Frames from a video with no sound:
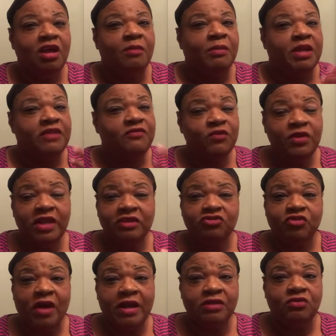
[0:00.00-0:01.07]
But even when I
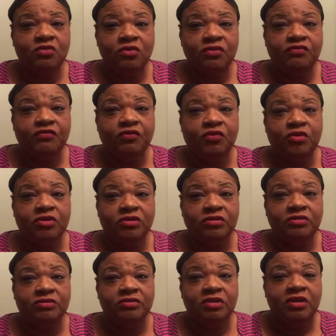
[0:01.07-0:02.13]
tried it on
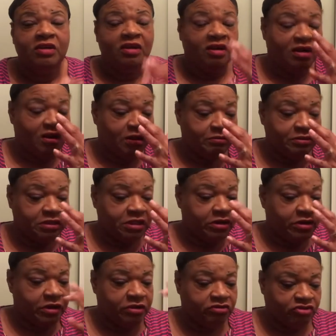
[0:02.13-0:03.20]
for
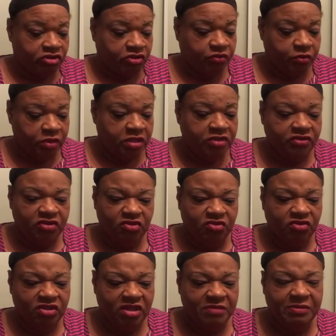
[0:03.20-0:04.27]
Derek, just with this, and
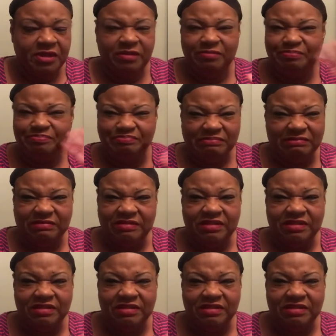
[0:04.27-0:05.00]
usually he'd be